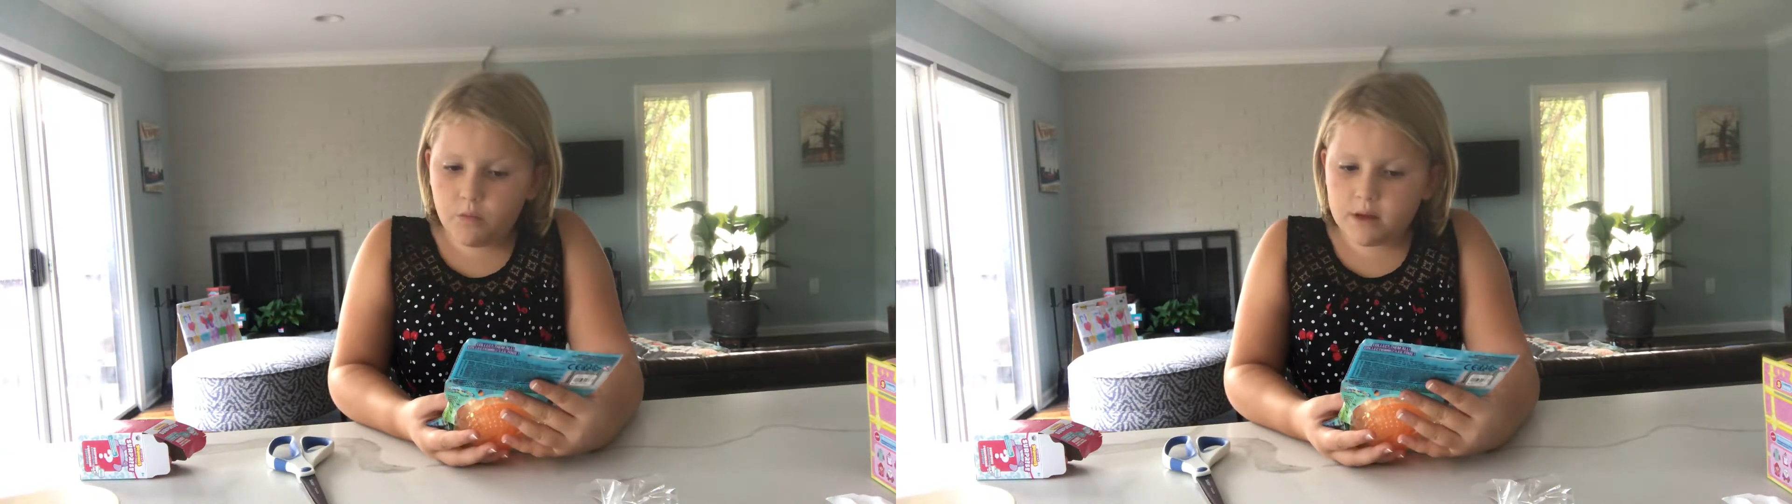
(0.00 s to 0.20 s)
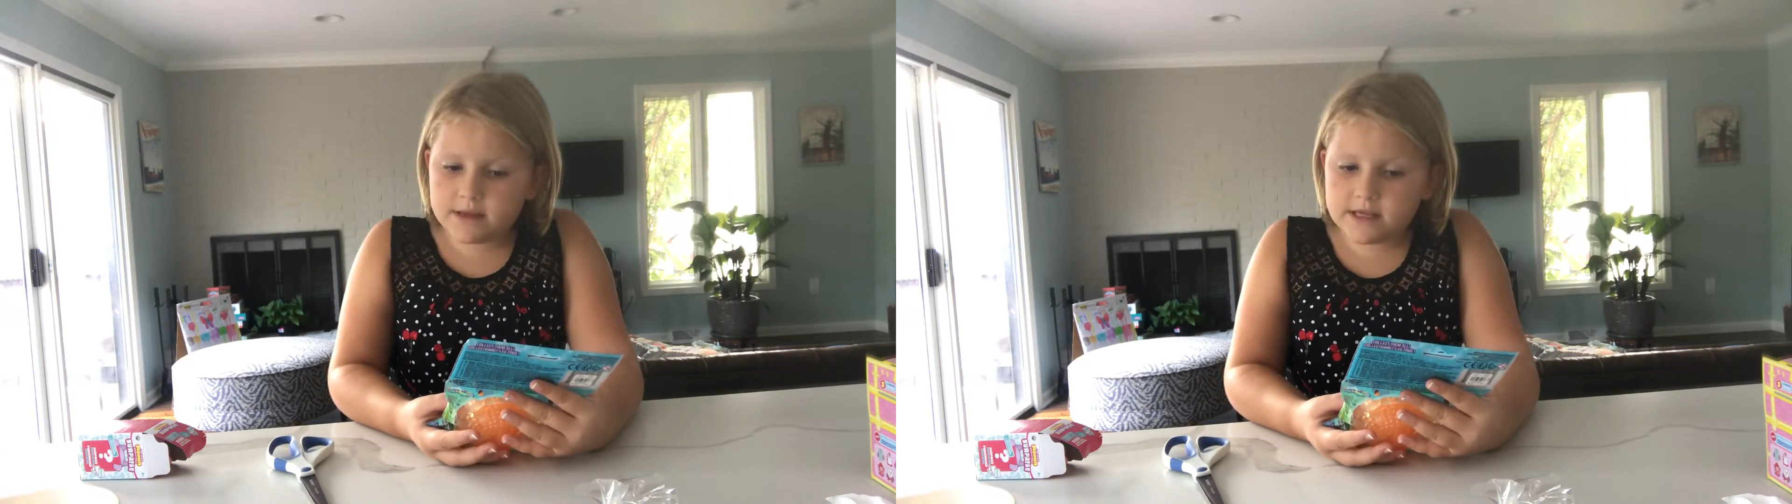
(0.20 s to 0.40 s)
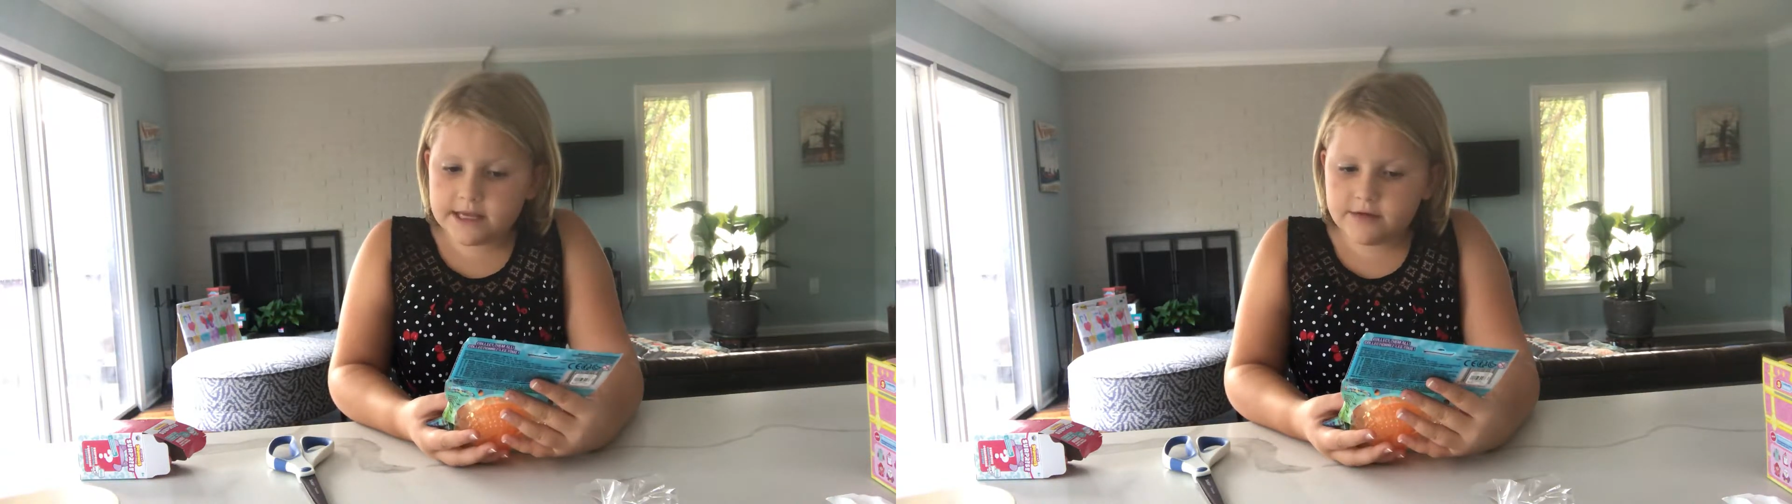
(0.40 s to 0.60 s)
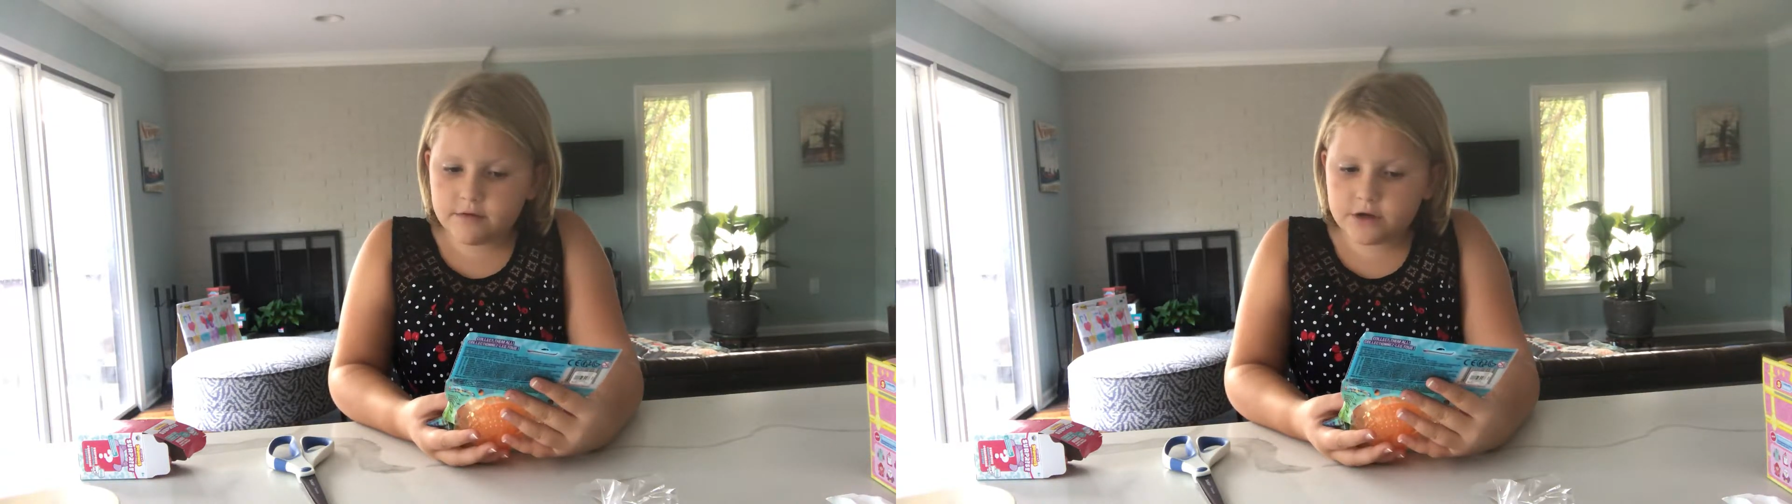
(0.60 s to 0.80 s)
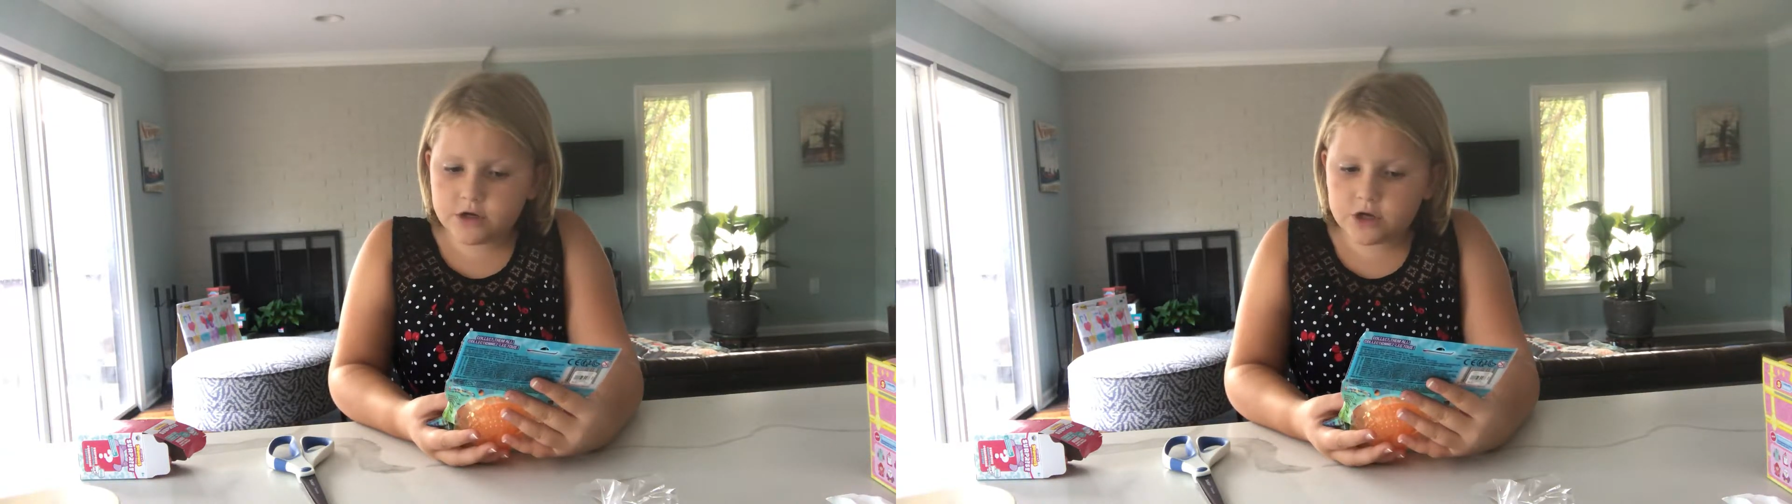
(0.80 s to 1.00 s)
one
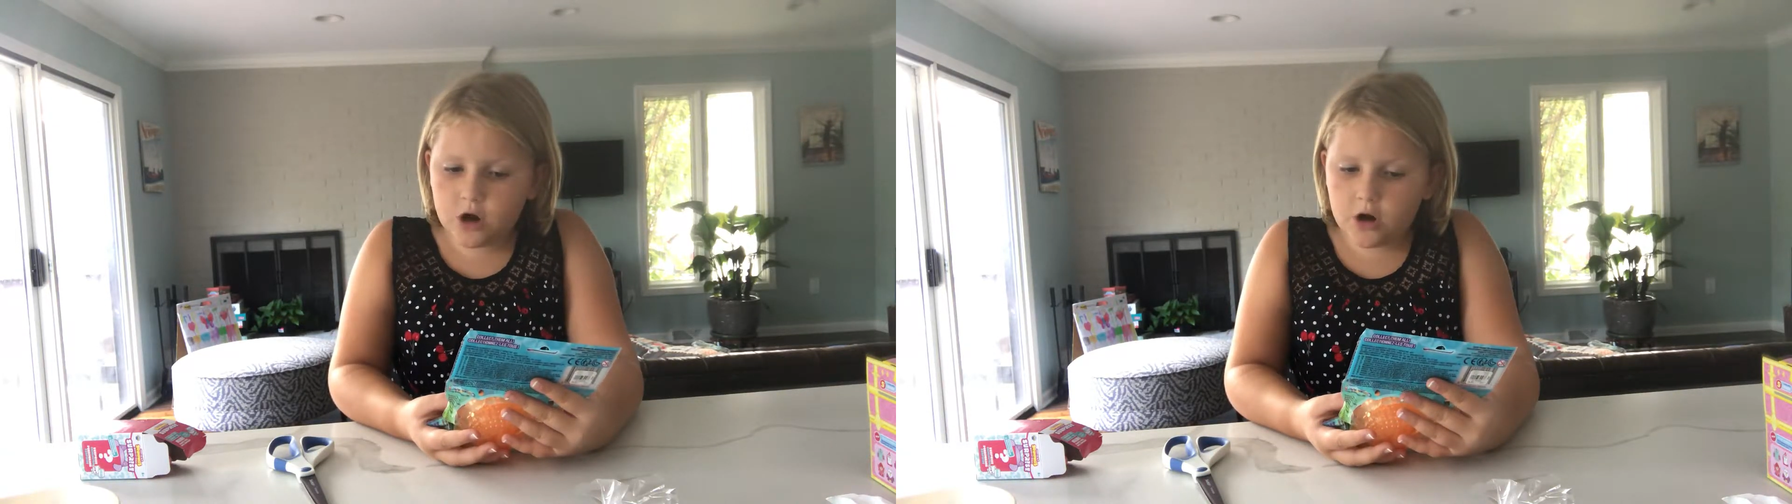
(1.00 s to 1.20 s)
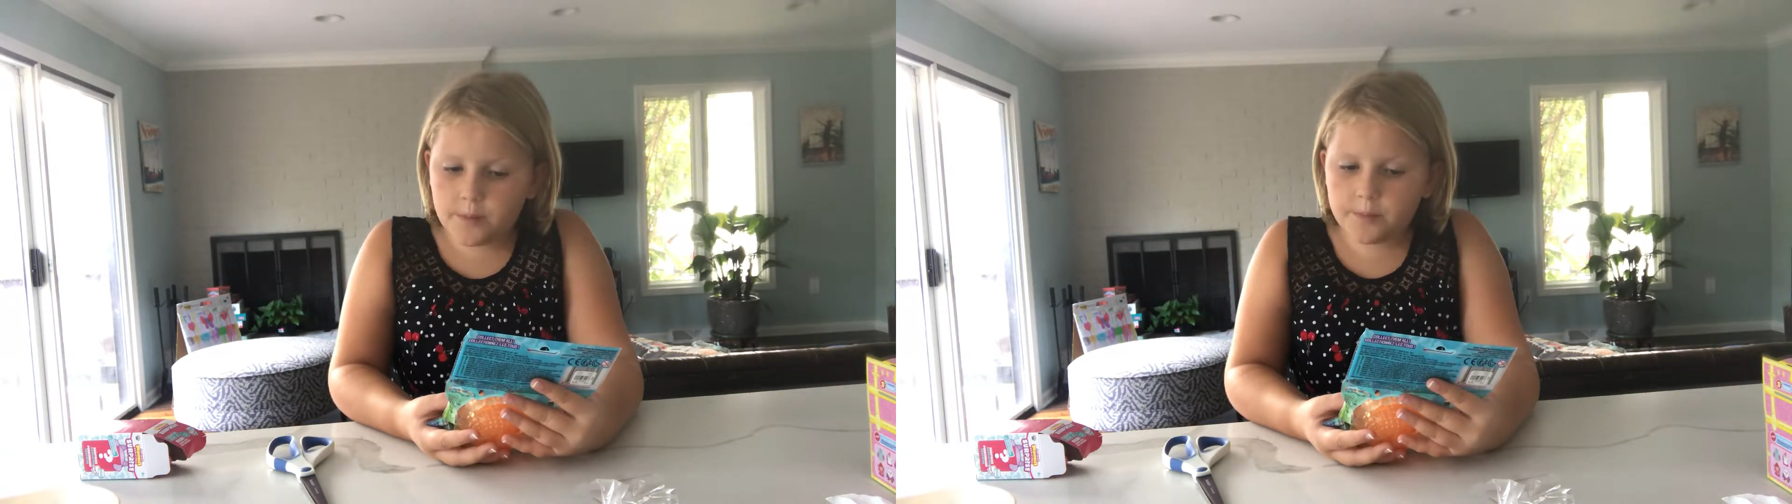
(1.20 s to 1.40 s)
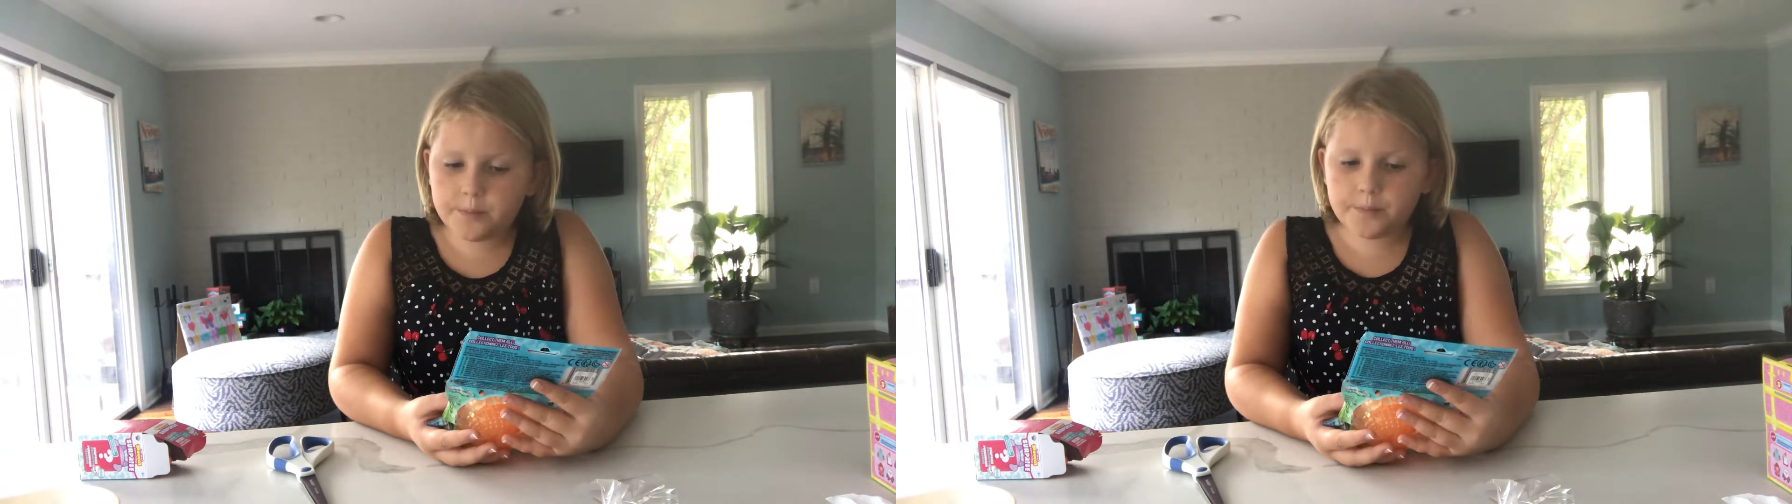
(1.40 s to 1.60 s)
secret charm,